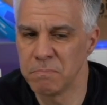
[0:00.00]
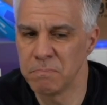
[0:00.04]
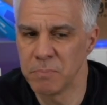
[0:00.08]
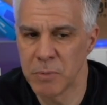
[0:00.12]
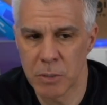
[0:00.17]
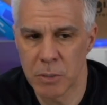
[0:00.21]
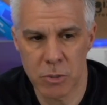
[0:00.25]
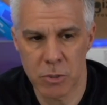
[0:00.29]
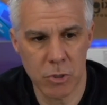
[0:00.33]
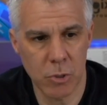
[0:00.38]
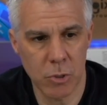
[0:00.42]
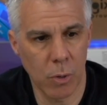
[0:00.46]

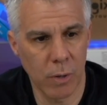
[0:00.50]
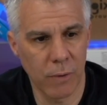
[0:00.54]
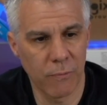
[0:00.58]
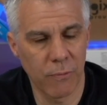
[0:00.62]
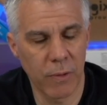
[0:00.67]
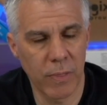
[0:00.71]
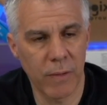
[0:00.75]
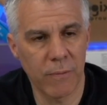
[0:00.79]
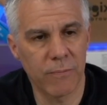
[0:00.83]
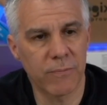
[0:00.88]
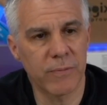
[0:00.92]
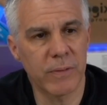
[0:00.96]
sort of
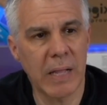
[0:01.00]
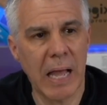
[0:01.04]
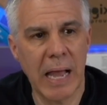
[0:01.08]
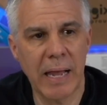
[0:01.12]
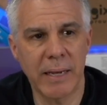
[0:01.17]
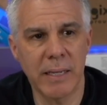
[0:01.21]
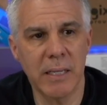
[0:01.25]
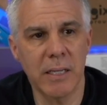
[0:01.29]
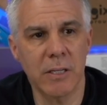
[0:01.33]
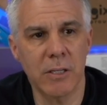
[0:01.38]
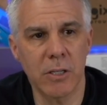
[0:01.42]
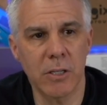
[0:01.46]
with a flat
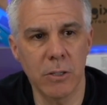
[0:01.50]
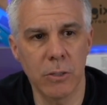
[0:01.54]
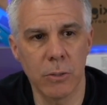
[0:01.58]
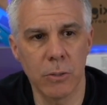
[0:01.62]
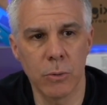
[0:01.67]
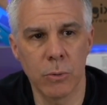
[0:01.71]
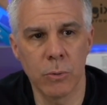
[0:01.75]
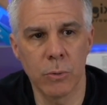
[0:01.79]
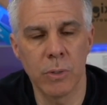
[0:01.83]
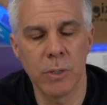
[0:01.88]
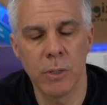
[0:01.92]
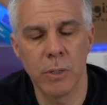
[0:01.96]

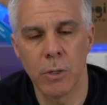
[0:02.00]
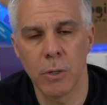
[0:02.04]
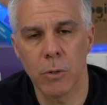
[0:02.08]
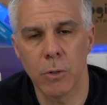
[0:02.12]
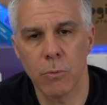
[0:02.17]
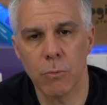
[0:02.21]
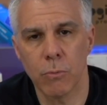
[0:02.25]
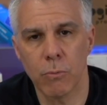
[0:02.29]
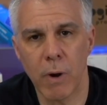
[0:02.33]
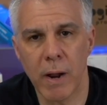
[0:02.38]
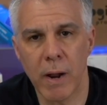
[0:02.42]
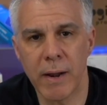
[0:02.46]
EQ
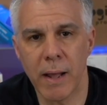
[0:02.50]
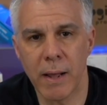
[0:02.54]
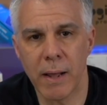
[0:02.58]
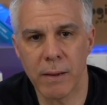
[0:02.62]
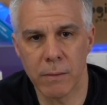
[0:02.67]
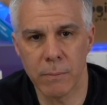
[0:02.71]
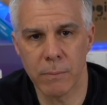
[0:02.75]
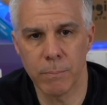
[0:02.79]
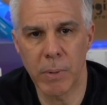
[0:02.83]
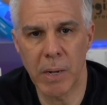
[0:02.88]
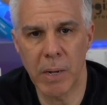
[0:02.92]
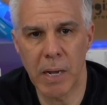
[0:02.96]
right out of
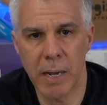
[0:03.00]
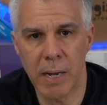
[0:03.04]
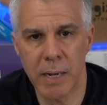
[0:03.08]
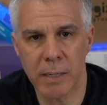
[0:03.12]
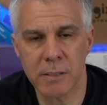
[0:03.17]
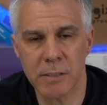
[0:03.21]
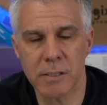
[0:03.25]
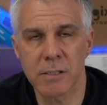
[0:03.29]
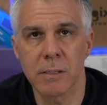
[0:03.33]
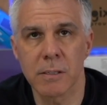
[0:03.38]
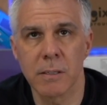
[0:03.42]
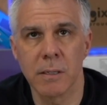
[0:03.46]
the
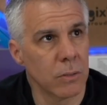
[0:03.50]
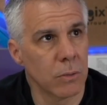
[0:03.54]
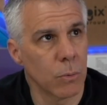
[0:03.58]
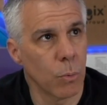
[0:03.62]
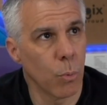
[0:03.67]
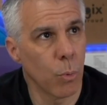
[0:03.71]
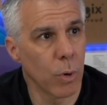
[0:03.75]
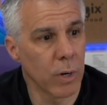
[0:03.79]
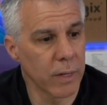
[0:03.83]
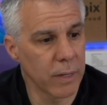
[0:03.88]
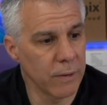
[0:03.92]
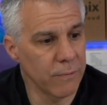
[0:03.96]
box.
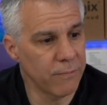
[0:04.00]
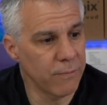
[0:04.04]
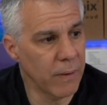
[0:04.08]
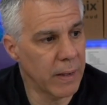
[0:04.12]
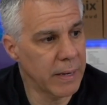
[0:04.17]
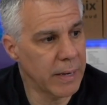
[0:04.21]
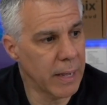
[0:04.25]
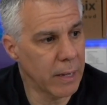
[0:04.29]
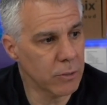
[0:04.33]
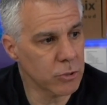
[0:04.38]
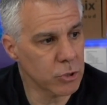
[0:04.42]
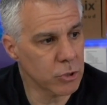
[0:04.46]
We're going to
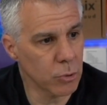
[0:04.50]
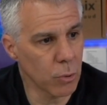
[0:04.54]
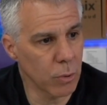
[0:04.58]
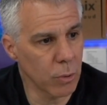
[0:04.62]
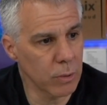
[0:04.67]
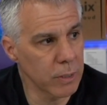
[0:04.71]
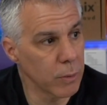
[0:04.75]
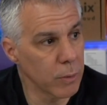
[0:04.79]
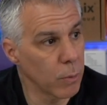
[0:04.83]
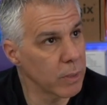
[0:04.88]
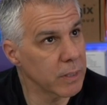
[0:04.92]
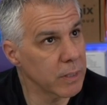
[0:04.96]
find out
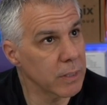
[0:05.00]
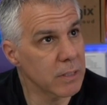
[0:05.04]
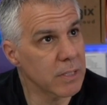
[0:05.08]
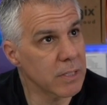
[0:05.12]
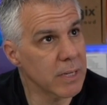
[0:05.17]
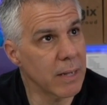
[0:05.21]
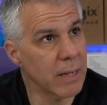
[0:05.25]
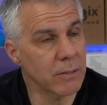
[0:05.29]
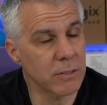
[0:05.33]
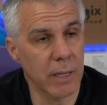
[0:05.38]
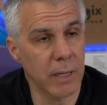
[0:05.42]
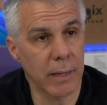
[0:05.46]
shortly what this
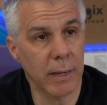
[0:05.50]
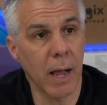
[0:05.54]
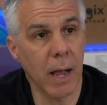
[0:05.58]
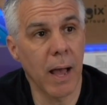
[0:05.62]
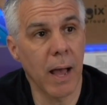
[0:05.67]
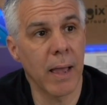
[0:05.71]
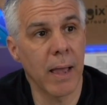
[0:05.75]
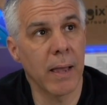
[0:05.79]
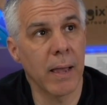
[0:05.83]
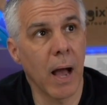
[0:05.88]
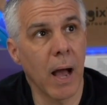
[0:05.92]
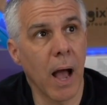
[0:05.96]
sounds like.
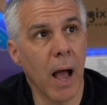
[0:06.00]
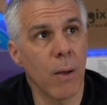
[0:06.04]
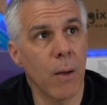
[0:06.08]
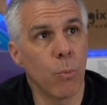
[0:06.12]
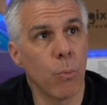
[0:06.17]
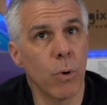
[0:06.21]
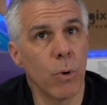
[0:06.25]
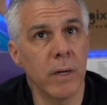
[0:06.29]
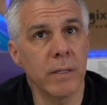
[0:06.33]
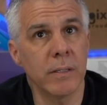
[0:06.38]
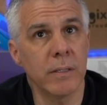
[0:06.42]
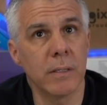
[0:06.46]
I
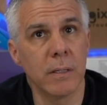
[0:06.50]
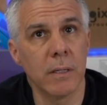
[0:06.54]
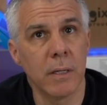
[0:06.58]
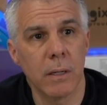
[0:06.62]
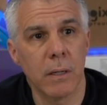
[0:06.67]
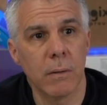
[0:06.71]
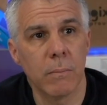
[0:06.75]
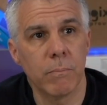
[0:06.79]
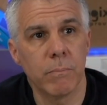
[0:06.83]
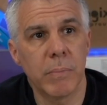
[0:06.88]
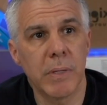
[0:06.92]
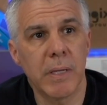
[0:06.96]
would
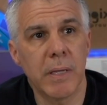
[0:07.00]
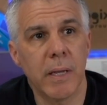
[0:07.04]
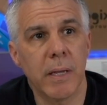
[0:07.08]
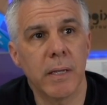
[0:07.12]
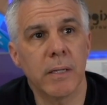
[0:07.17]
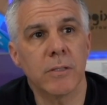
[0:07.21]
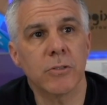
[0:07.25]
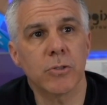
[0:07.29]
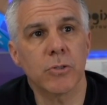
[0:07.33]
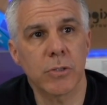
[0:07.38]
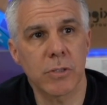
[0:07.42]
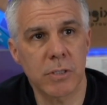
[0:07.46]
be
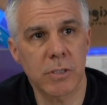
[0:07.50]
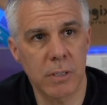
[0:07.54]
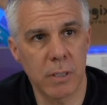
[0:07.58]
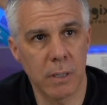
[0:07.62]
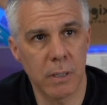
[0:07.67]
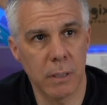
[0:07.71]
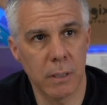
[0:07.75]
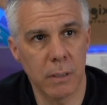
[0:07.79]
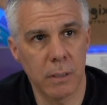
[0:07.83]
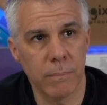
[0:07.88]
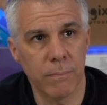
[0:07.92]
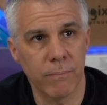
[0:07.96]

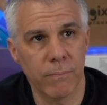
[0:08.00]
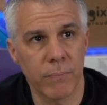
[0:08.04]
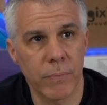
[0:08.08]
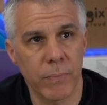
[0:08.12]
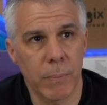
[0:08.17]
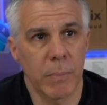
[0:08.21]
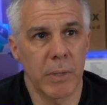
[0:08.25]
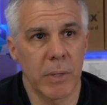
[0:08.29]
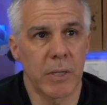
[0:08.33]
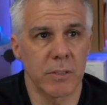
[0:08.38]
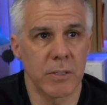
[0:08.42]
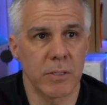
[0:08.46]
interested,
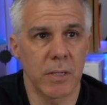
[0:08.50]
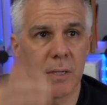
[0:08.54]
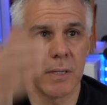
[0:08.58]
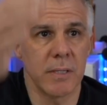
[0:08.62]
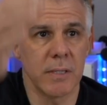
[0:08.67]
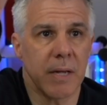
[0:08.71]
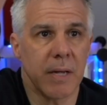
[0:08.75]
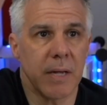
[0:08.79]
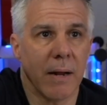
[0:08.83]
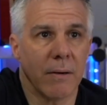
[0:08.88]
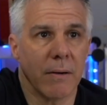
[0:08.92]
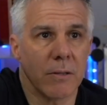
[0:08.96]
because it is
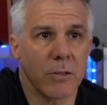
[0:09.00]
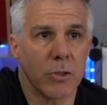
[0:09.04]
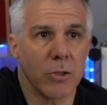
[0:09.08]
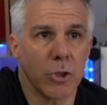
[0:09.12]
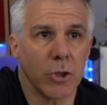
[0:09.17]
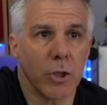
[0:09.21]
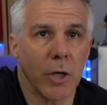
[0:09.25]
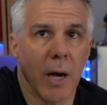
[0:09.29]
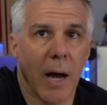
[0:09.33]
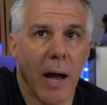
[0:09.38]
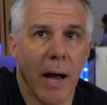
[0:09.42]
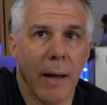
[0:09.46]
out of the
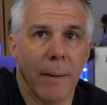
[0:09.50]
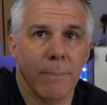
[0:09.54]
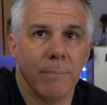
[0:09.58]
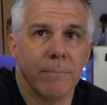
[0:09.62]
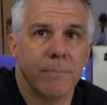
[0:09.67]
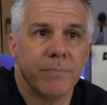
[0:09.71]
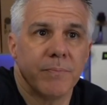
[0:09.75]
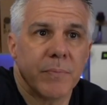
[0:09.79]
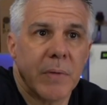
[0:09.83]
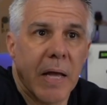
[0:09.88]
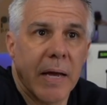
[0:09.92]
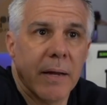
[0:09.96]
shot,
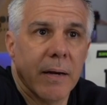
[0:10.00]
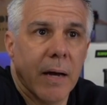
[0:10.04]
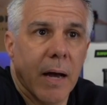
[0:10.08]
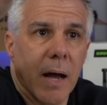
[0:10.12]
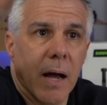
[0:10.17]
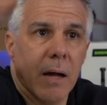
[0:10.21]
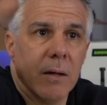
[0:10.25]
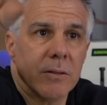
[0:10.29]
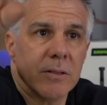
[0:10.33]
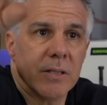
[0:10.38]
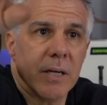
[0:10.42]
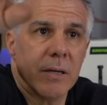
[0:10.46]
and
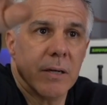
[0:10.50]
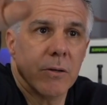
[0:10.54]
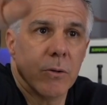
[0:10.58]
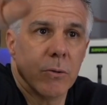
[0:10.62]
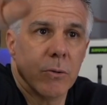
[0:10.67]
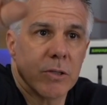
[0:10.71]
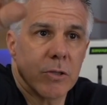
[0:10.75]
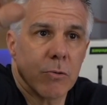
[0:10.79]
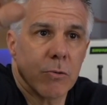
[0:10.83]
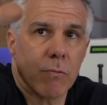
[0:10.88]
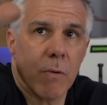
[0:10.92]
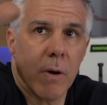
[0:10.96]
I'll tell you
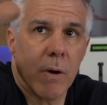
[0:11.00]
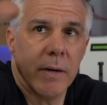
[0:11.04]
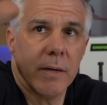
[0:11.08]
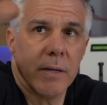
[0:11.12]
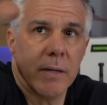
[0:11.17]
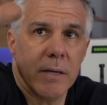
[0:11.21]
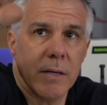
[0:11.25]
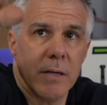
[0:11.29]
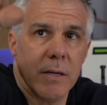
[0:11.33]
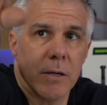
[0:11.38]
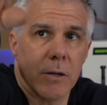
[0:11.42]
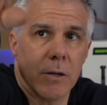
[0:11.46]
it's right
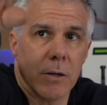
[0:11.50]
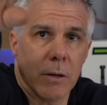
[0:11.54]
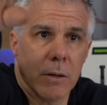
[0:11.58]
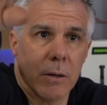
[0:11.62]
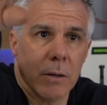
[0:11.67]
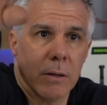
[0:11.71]
here.